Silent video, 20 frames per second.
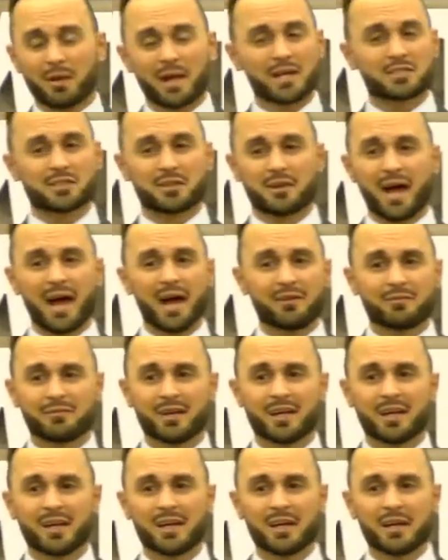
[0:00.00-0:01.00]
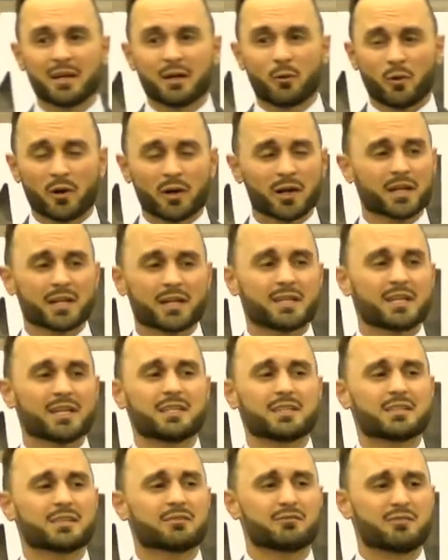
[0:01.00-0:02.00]
blessed life, we're going to
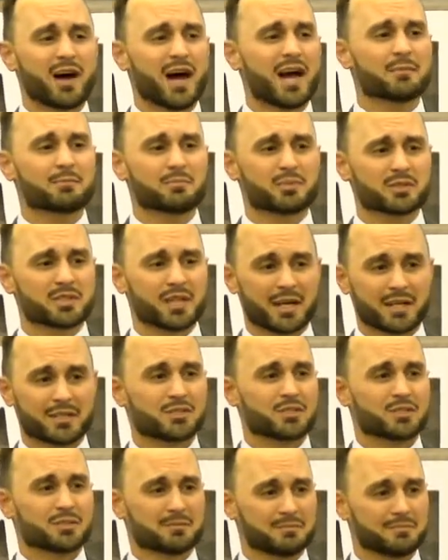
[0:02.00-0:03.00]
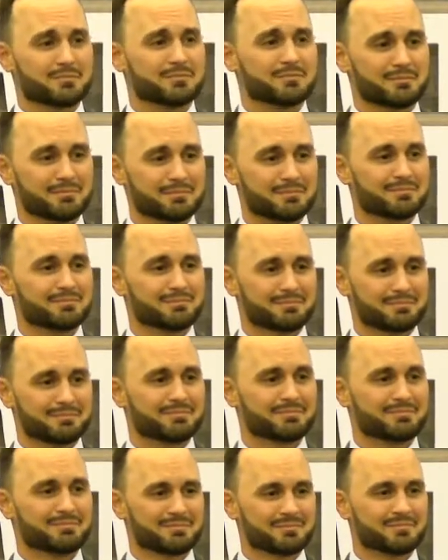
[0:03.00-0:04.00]
need divine protection.
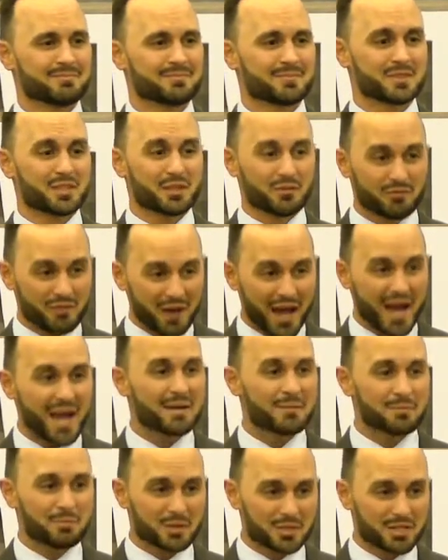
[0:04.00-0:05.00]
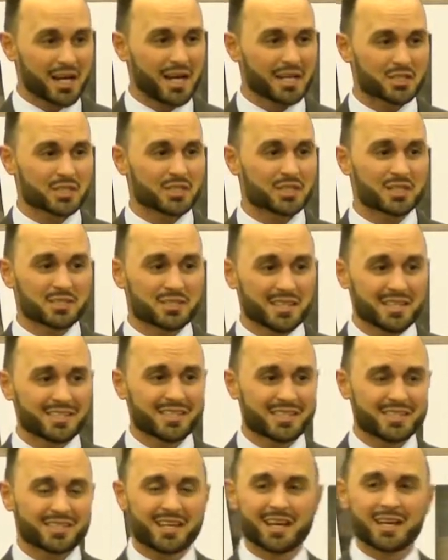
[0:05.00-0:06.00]
Divine protection. Because
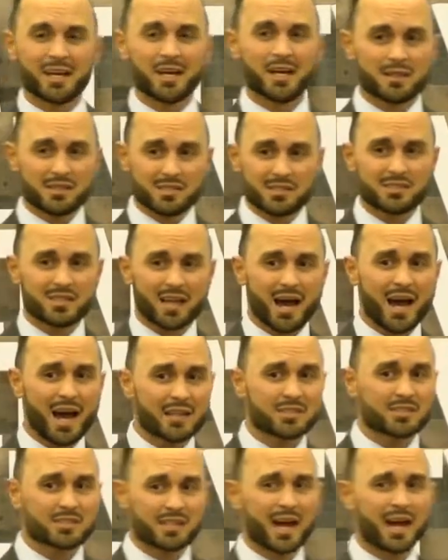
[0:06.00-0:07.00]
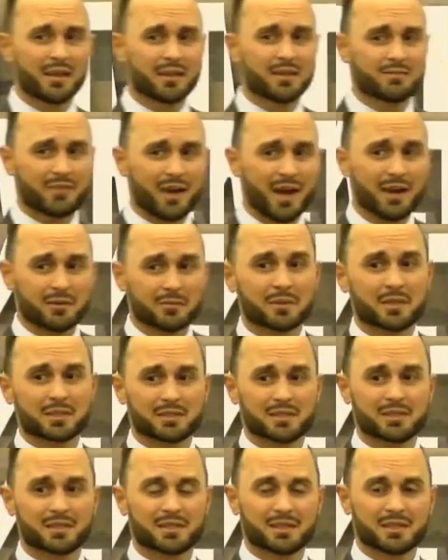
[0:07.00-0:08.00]
this is a hostile environment.
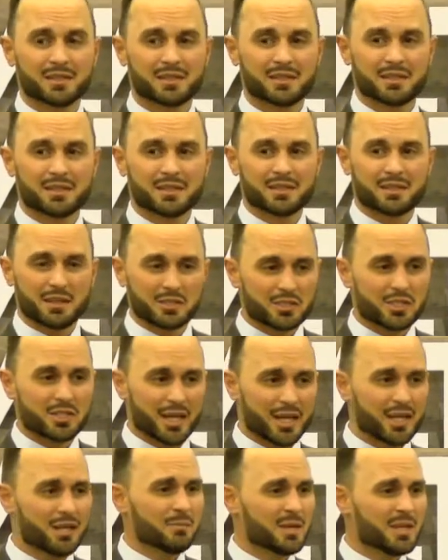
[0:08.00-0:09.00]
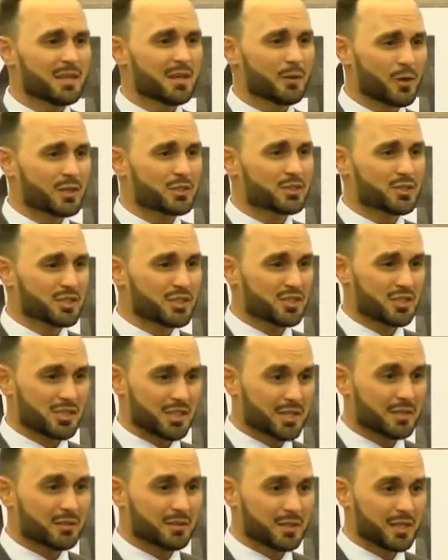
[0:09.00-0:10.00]
There's an enemy that wants to
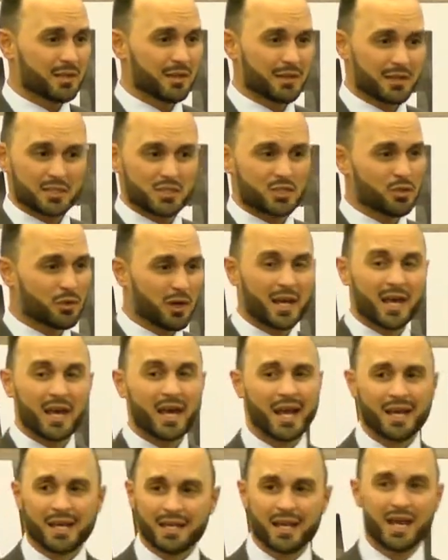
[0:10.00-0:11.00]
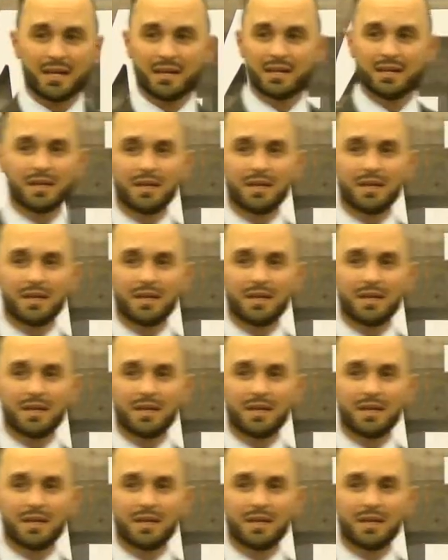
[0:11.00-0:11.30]
steal, kill, and destroy. And